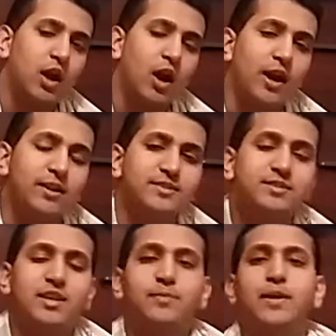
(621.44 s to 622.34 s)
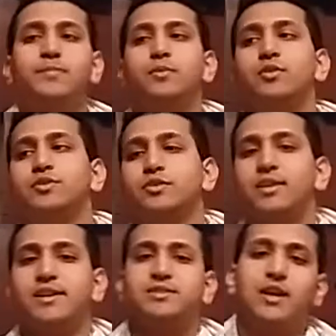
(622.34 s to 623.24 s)
Alright, that's the same people. Till
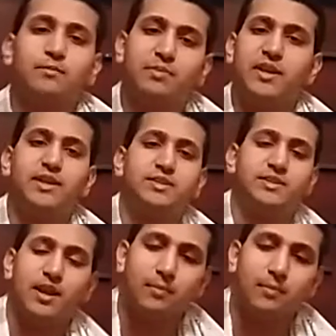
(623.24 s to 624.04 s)
next time. Peace.